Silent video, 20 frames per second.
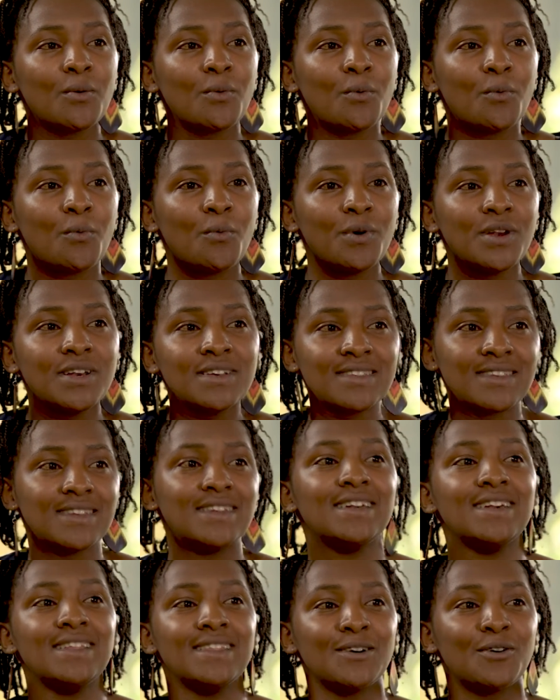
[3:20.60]
We are
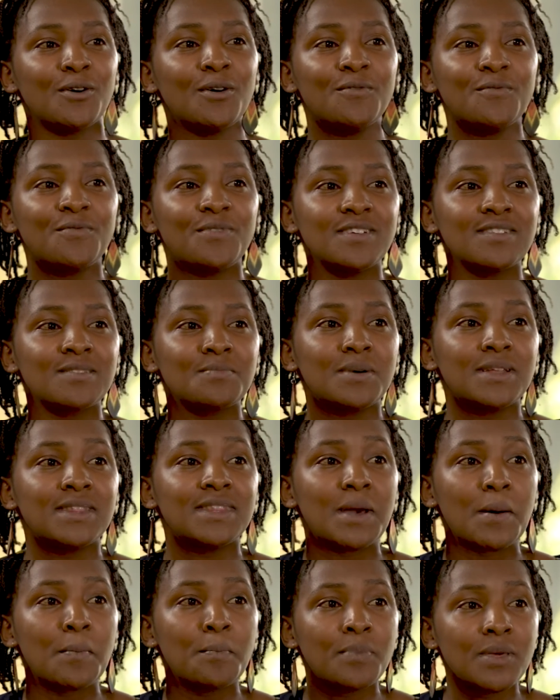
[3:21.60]
sitting in the conference, but
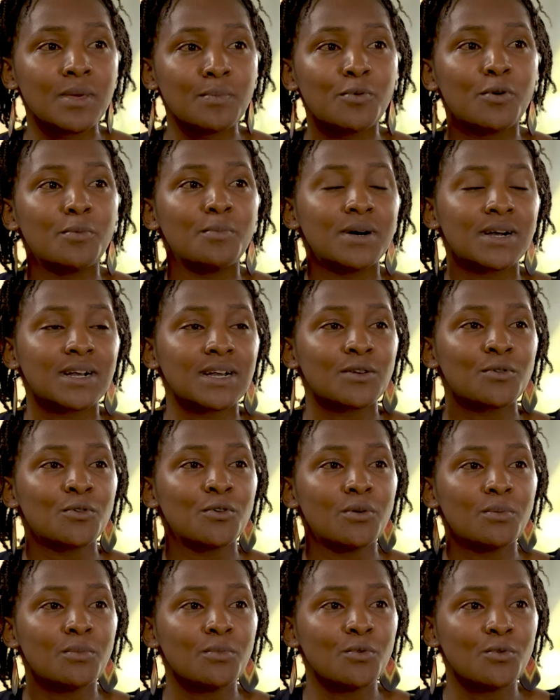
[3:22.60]
there are people back at
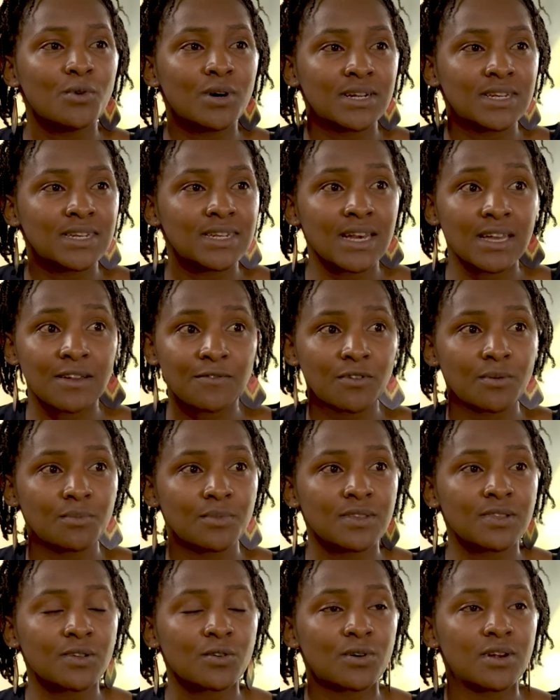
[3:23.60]
home who are dying from
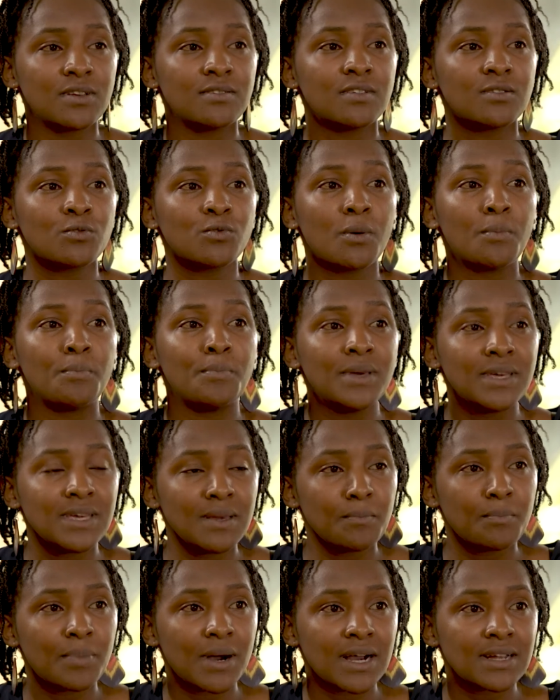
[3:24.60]
this crisis, who are being
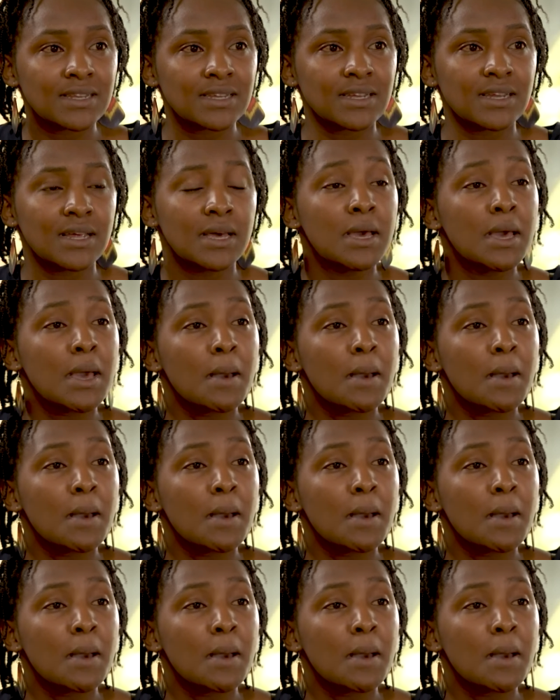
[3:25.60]
impacted.